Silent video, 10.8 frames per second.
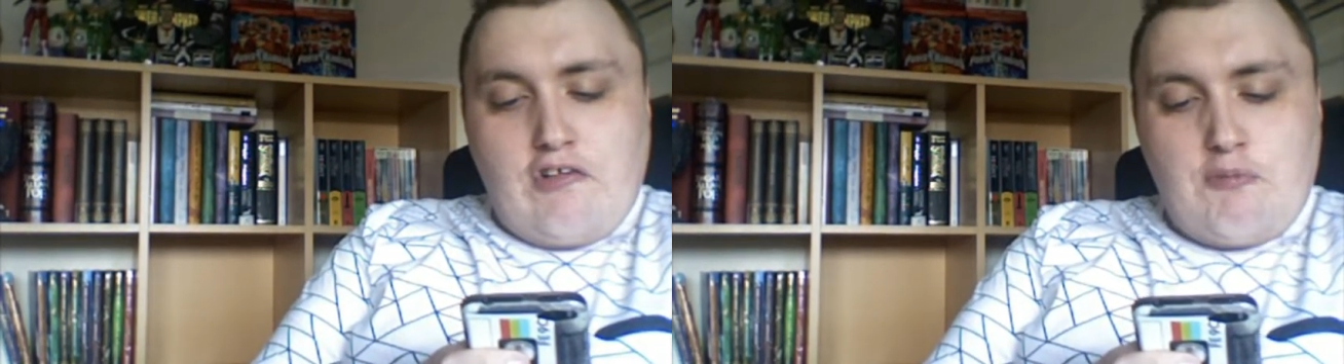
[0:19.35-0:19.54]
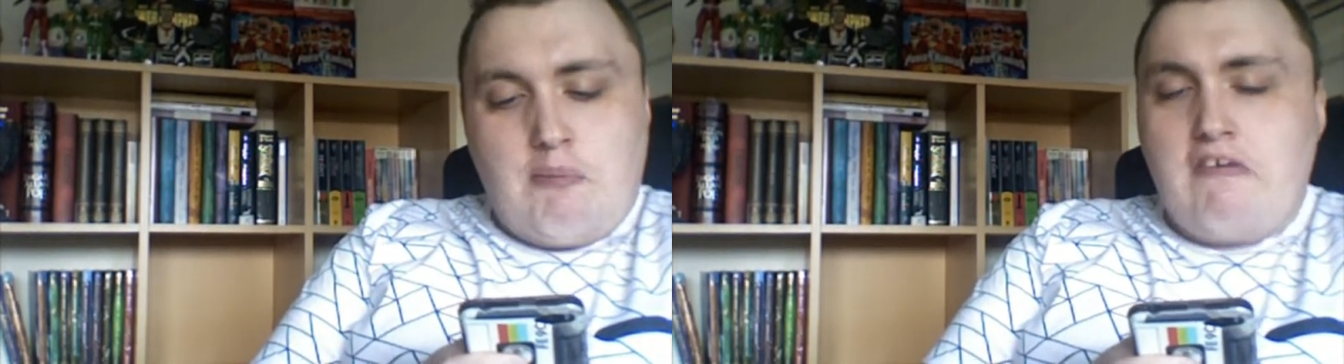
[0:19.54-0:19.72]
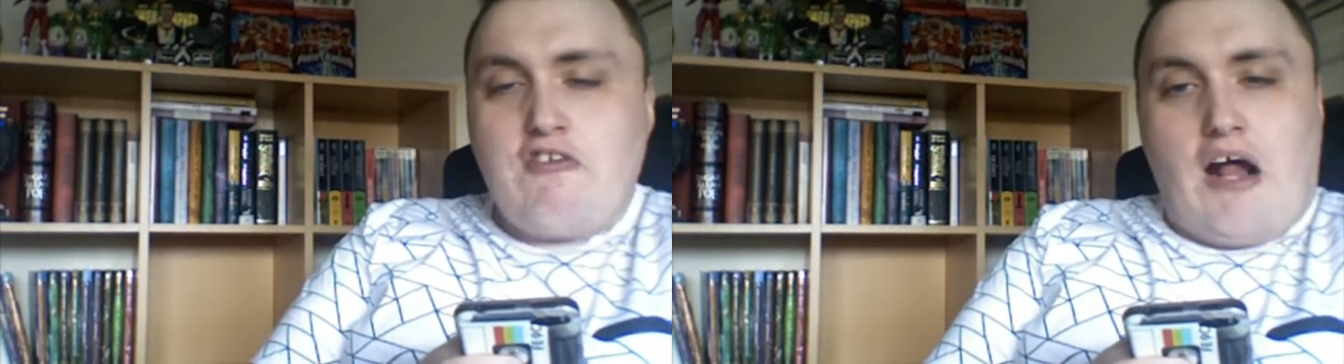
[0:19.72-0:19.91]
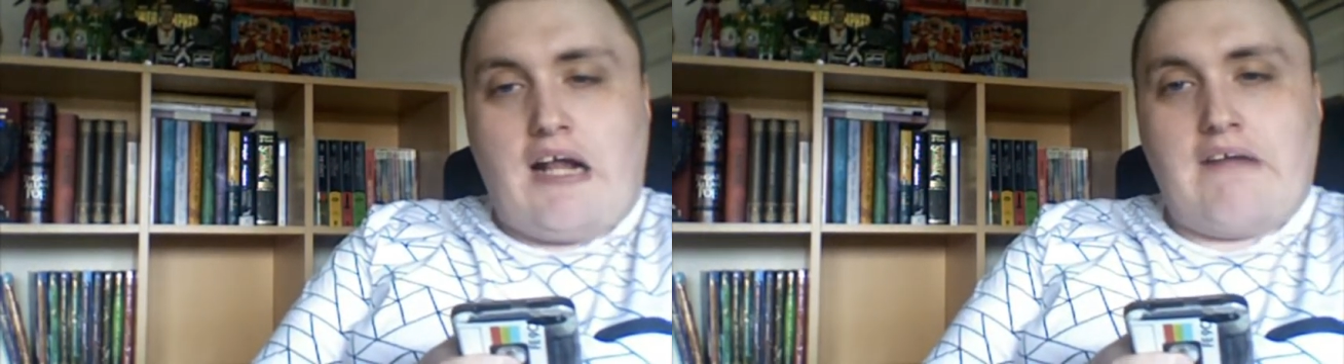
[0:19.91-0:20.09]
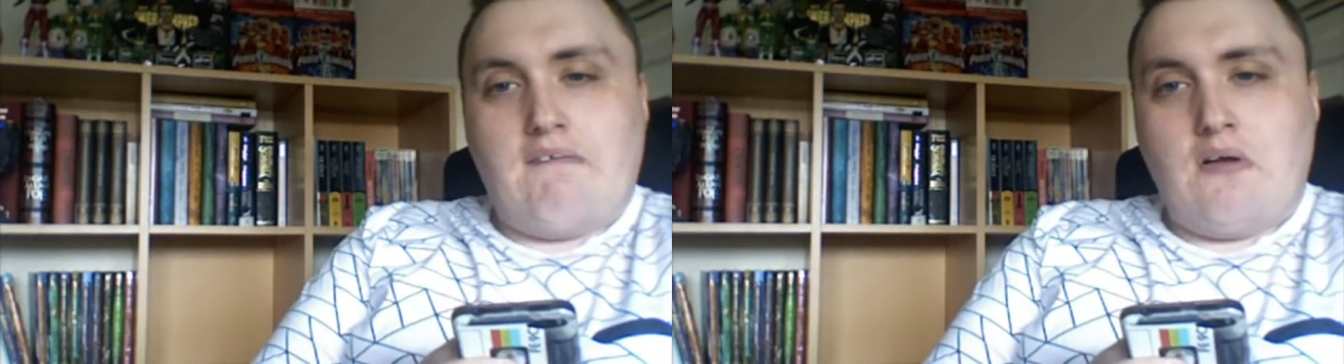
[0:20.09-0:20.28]
spirit
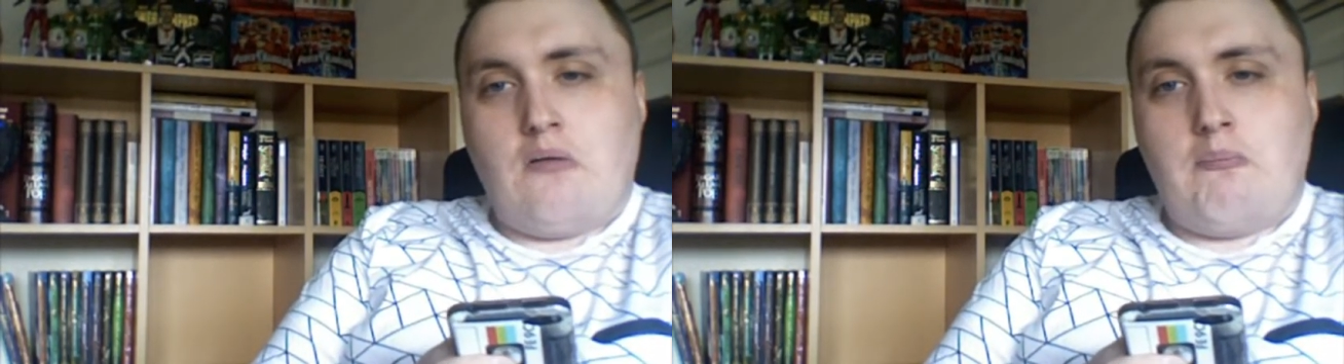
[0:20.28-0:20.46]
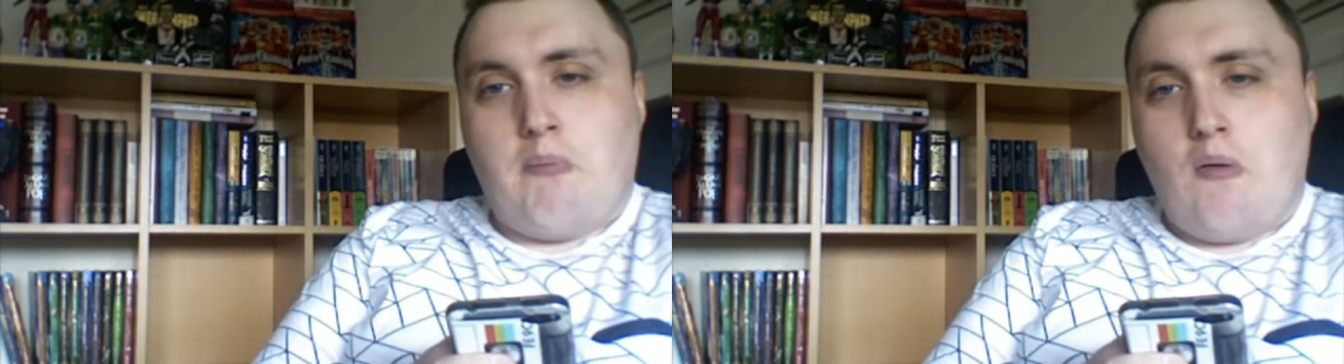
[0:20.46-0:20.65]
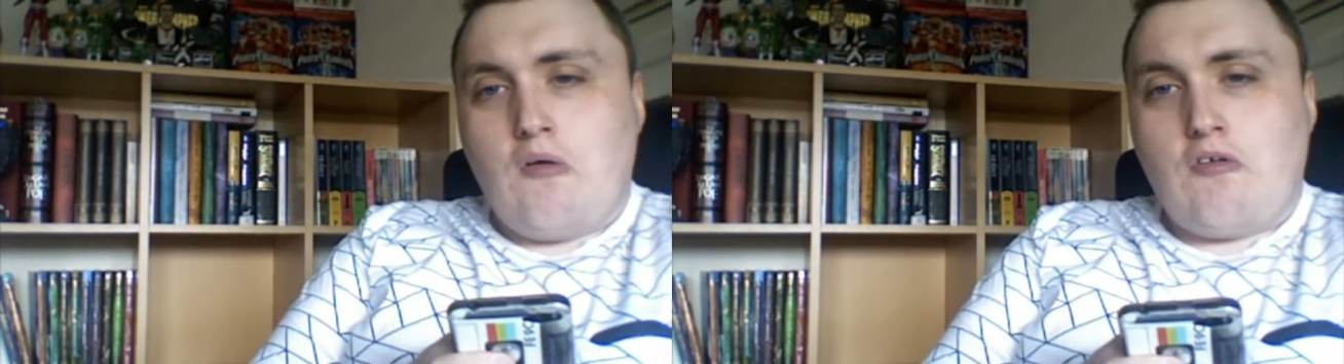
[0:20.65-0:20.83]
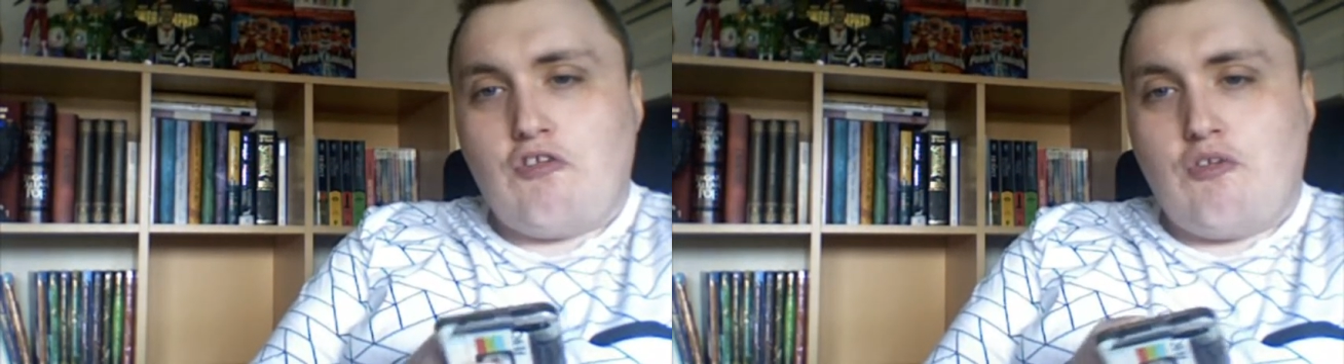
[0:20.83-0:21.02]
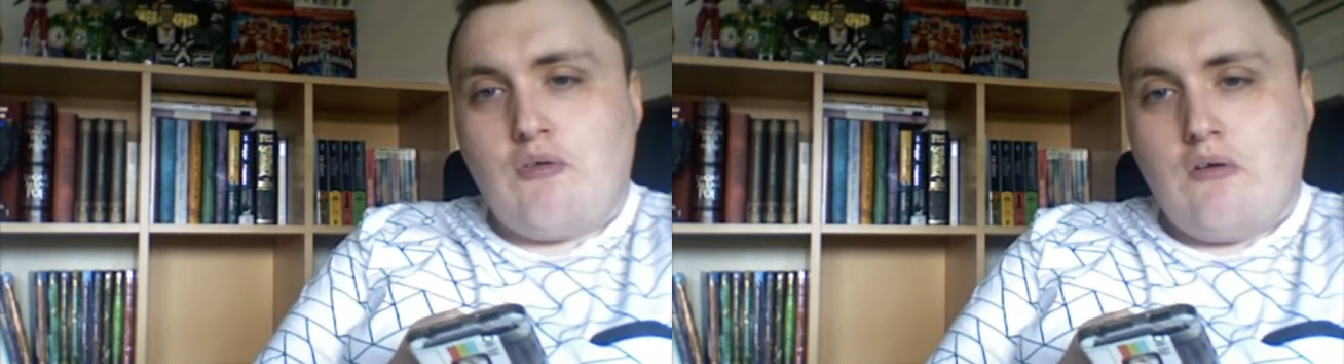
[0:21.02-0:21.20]
animal
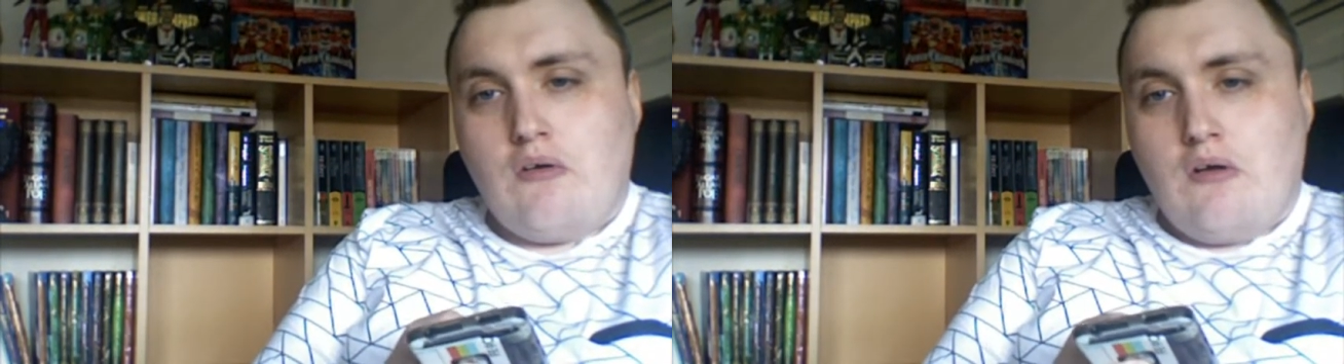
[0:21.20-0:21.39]
books,